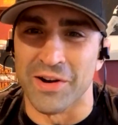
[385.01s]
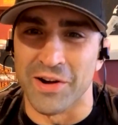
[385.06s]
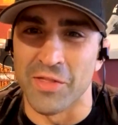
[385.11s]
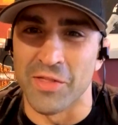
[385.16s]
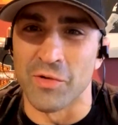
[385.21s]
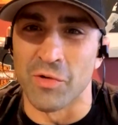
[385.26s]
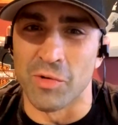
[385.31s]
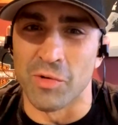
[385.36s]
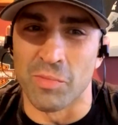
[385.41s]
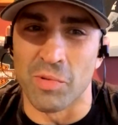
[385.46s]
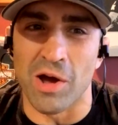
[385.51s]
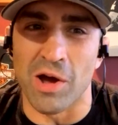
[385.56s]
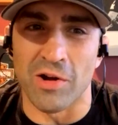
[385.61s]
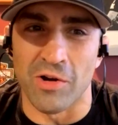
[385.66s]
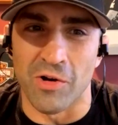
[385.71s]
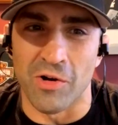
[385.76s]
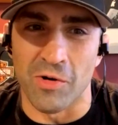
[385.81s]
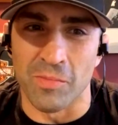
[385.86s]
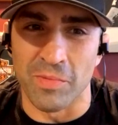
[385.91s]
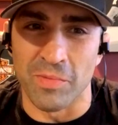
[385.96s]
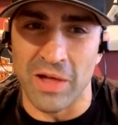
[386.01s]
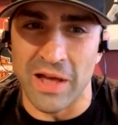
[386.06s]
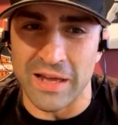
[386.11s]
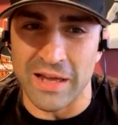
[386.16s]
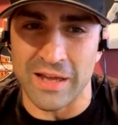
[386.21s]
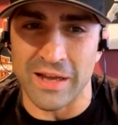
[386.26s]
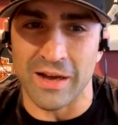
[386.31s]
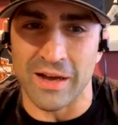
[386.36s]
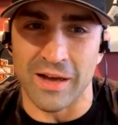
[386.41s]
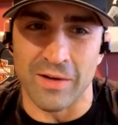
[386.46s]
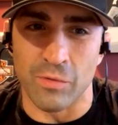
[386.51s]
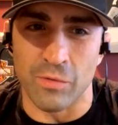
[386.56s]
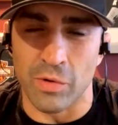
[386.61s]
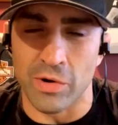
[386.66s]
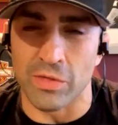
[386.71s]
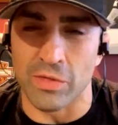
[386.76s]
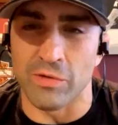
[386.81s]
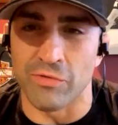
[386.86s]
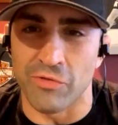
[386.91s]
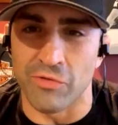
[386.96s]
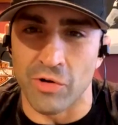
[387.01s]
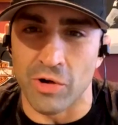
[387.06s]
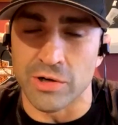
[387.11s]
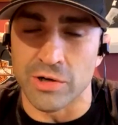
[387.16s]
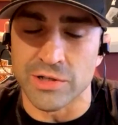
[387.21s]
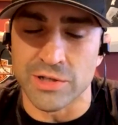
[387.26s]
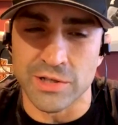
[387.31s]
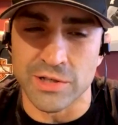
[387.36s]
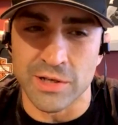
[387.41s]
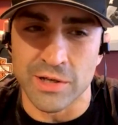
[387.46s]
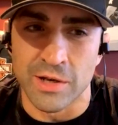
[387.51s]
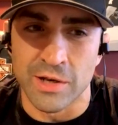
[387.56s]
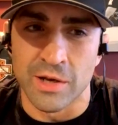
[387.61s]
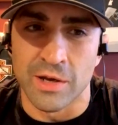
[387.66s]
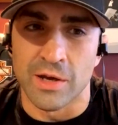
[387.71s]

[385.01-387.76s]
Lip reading: another one brought home like one of the first